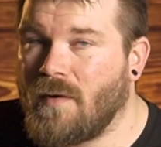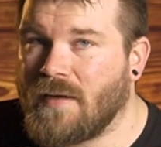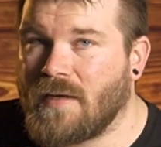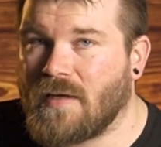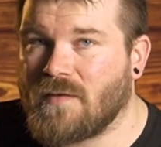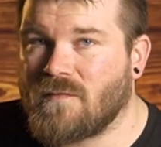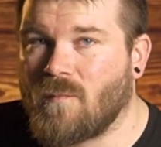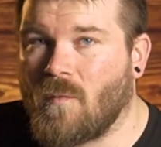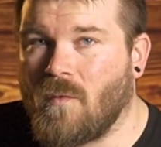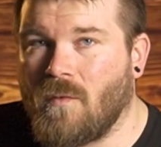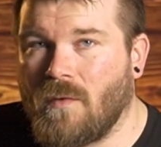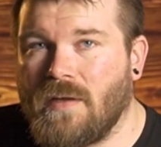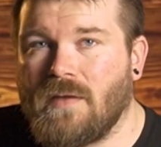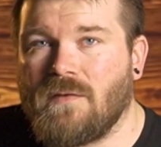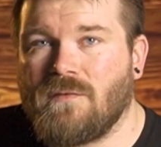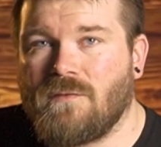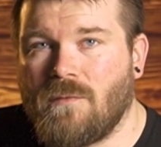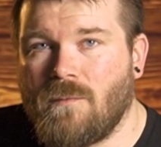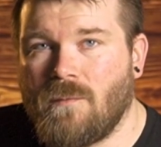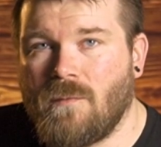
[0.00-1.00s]
It gets more
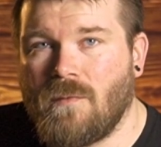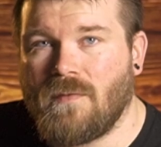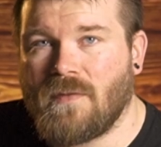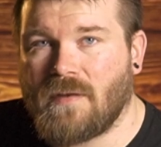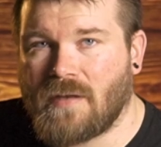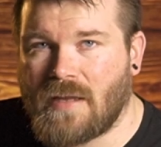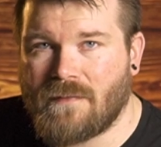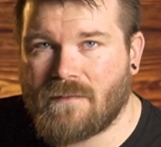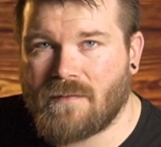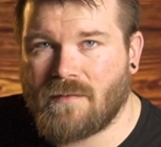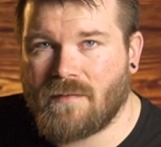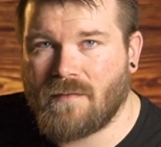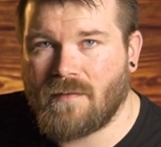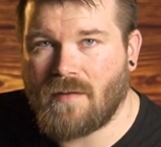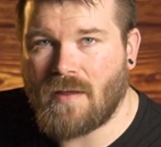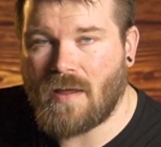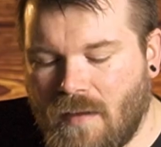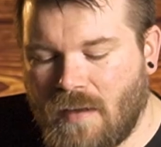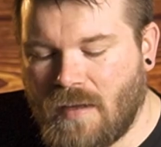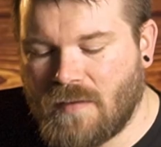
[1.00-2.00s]
into the leather.
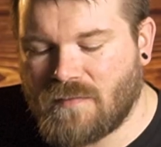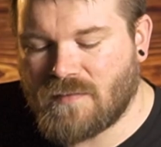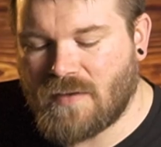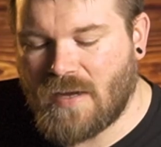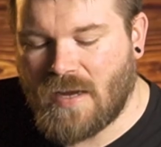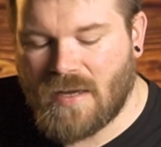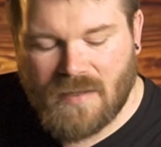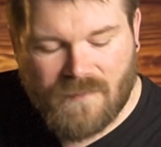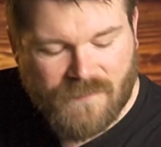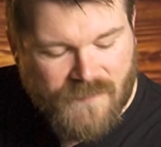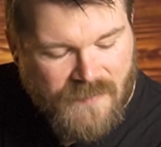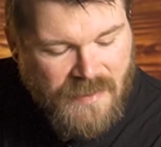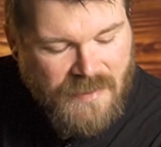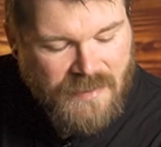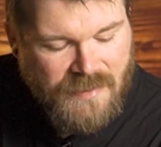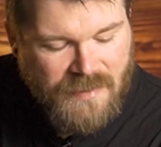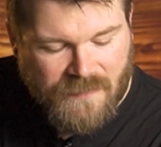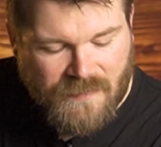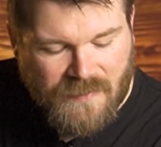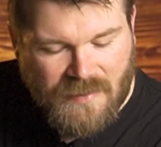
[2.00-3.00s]
It's kind of
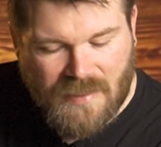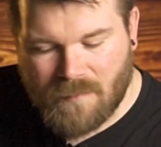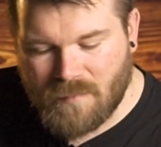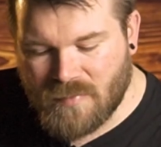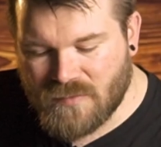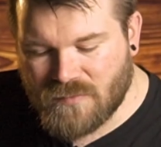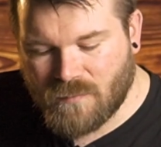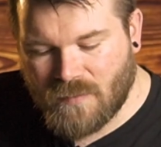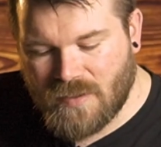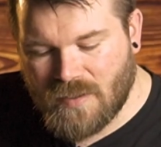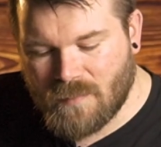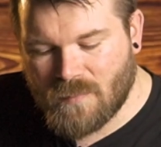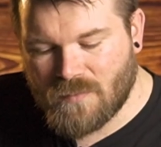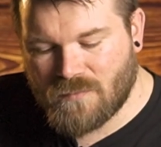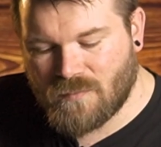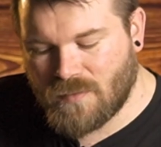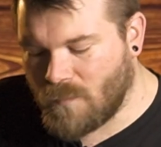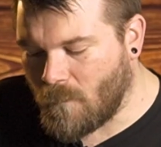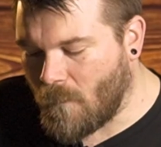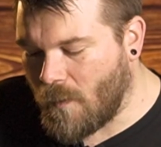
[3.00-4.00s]
like the in-between
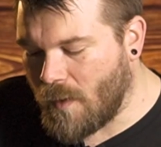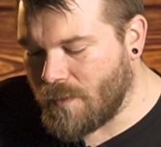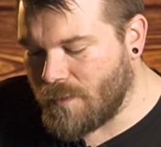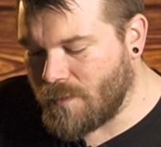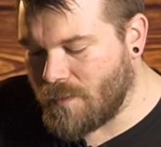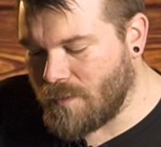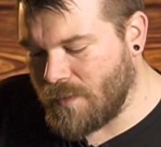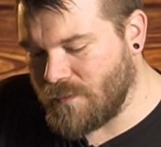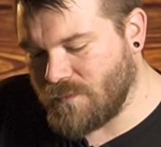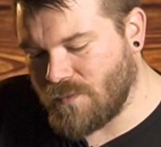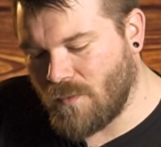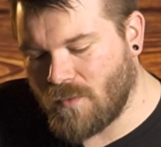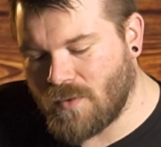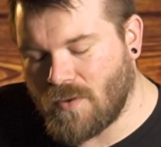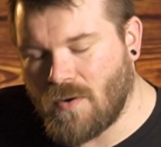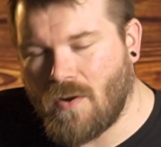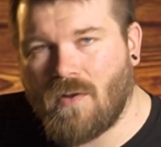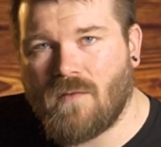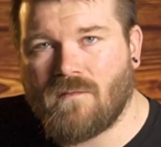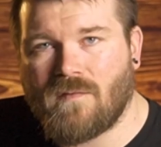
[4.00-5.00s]
between water and
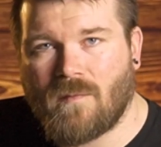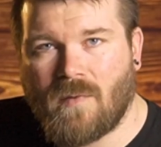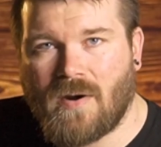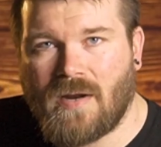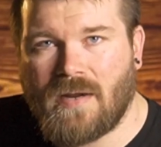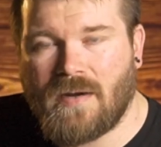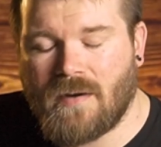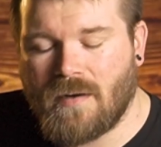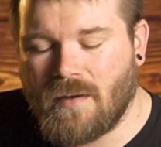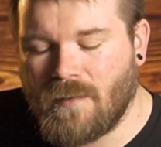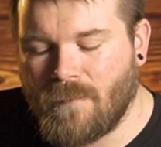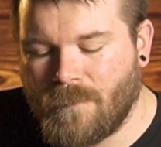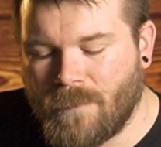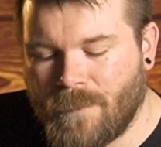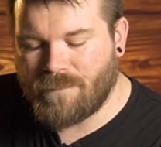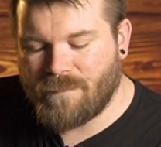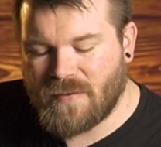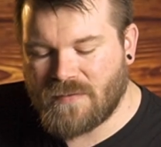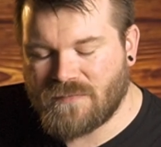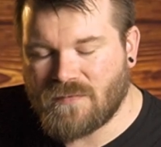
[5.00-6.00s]
toconol from what I hear,
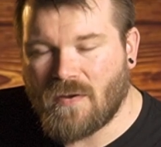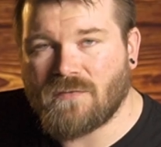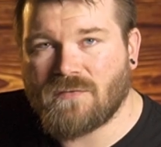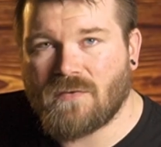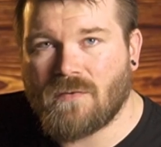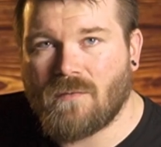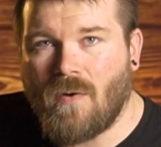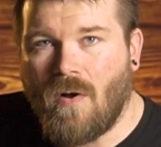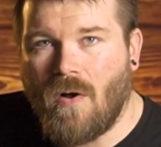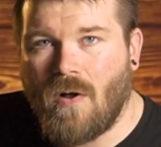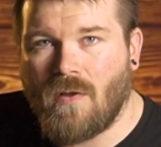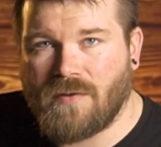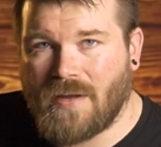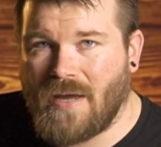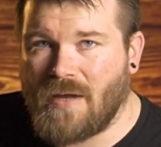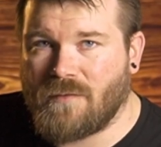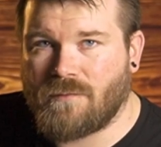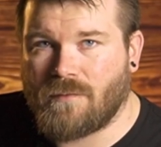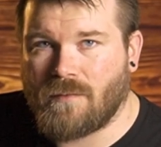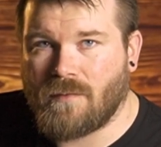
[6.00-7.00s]
but it's also all
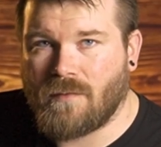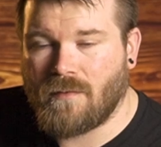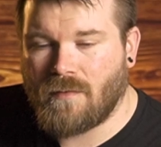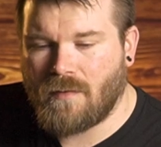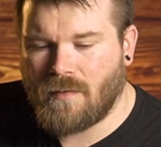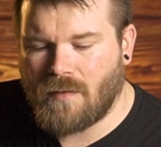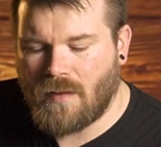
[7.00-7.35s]
natural.